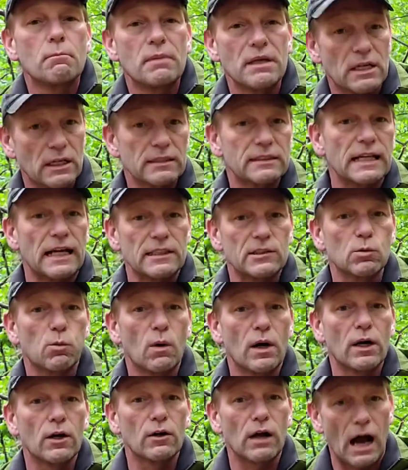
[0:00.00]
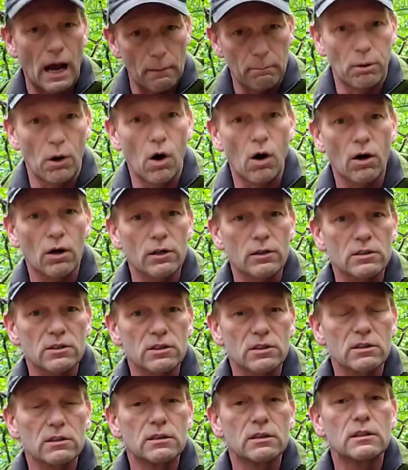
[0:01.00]
because that's where I
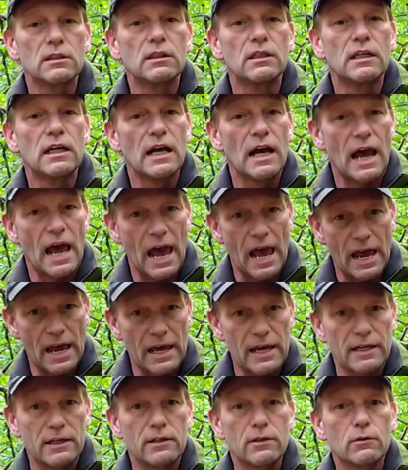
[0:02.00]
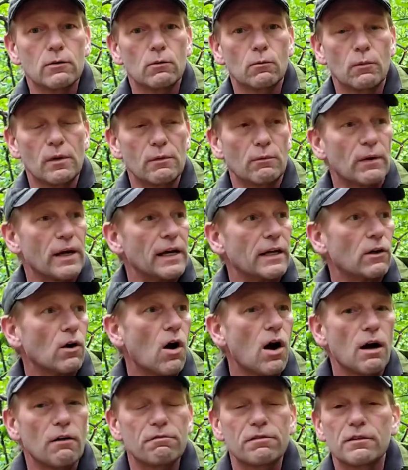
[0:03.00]
parked and we ran
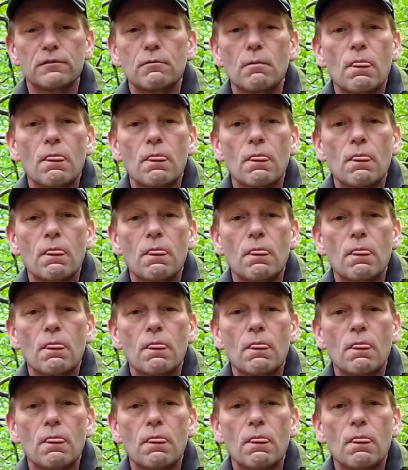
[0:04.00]
off.